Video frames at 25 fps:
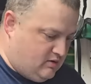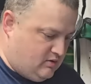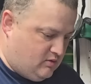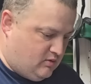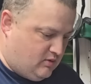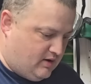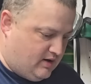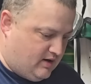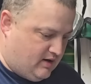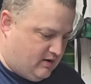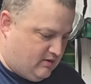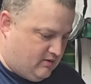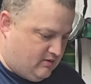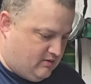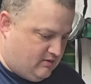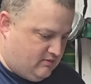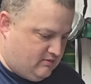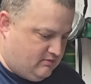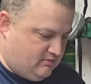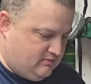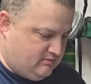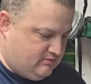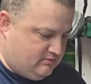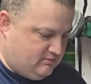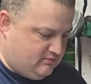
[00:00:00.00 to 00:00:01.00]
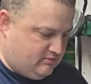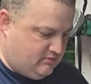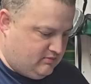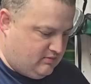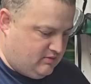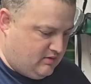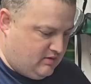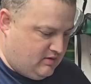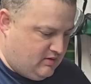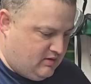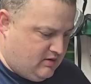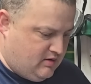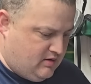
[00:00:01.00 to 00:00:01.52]
Wow.
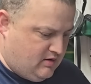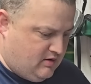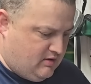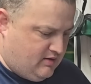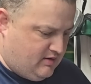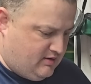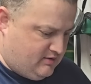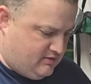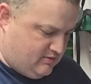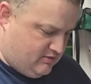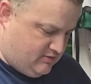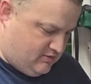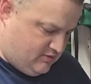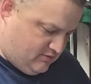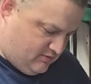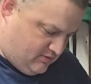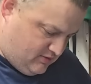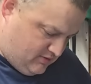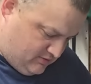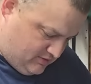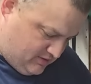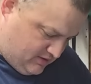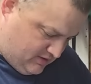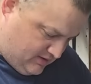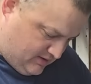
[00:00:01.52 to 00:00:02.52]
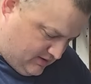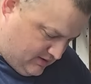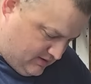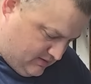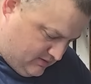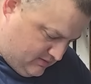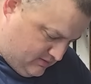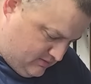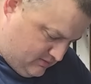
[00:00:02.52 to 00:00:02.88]
It's on there real tight.